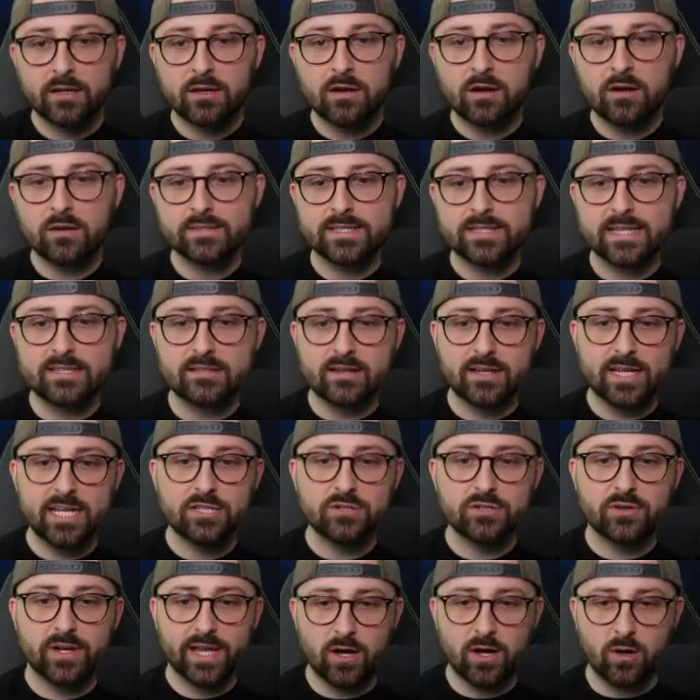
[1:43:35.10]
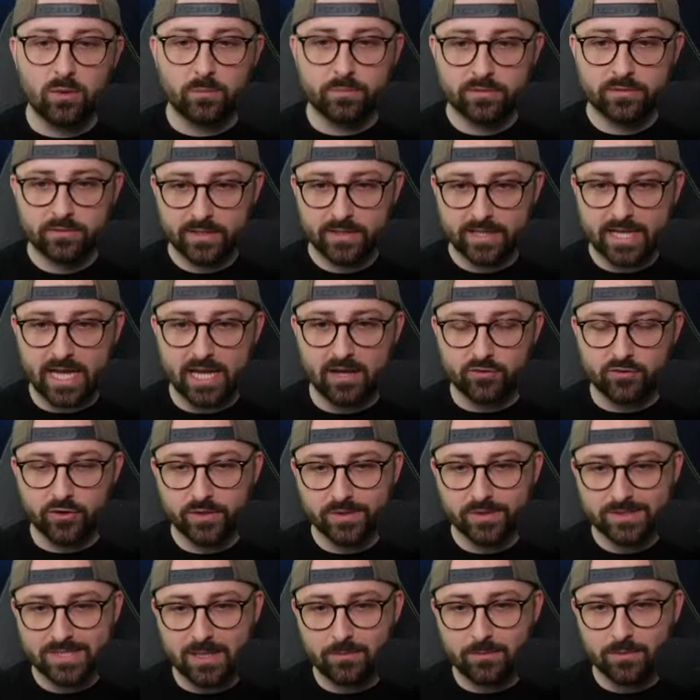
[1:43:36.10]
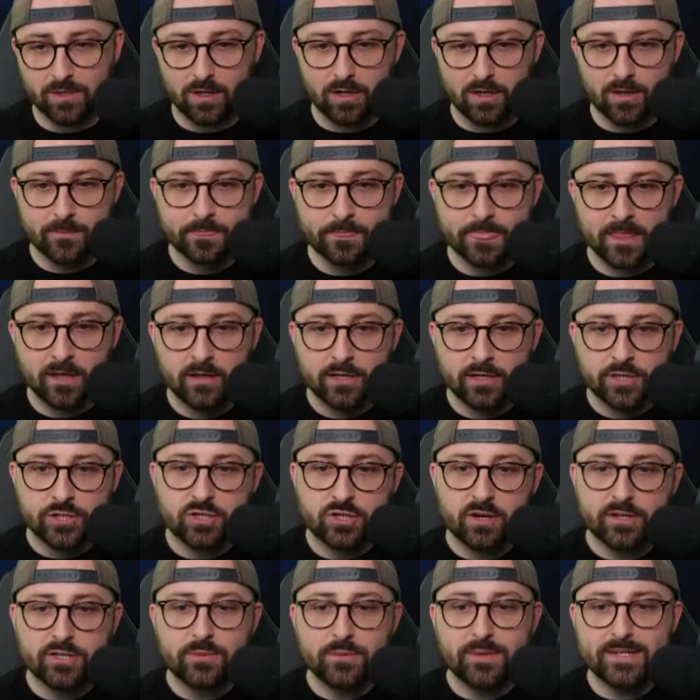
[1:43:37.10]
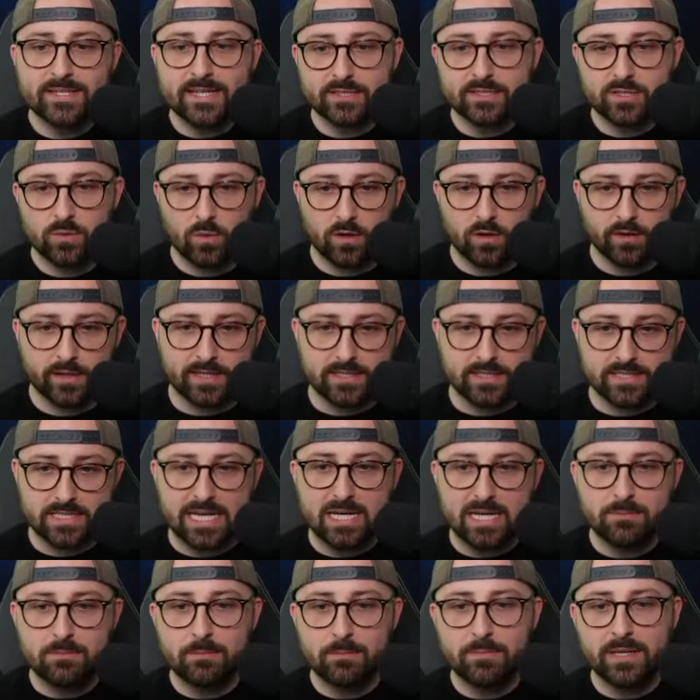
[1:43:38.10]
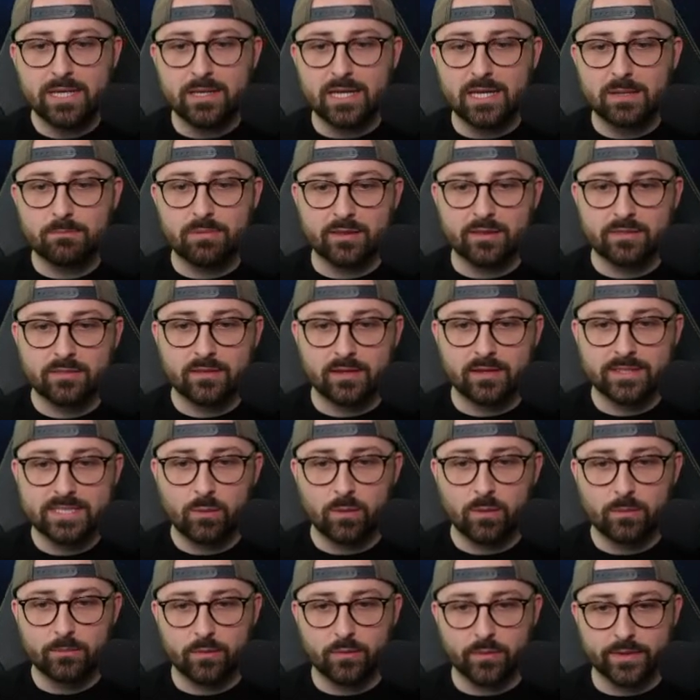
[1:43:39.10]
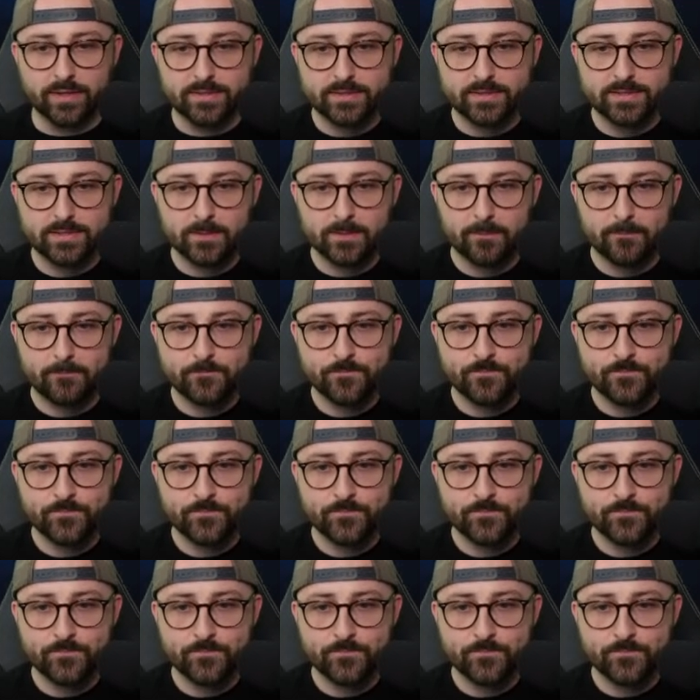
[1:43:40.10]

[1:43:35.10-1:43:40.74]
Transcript: Khan says, I need your help. Okay, I've got your team, Khan. Should I do Isak to Watkins, leading my mini league by 31 points?